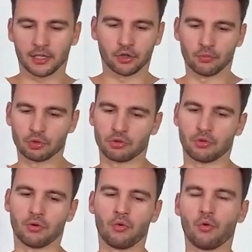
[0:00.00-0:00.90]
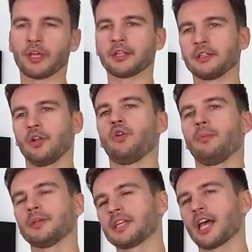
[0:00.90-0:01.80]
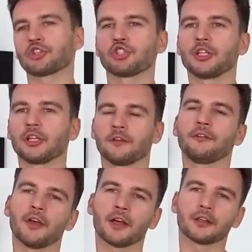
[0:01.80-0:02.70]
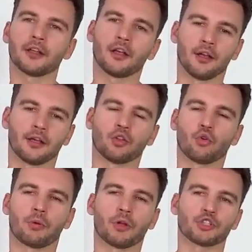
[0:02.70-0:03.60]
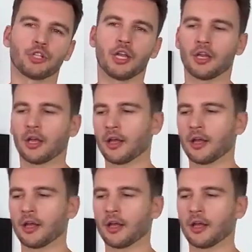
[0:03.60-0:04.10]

often said, oh, I do massages and there's no effect, or some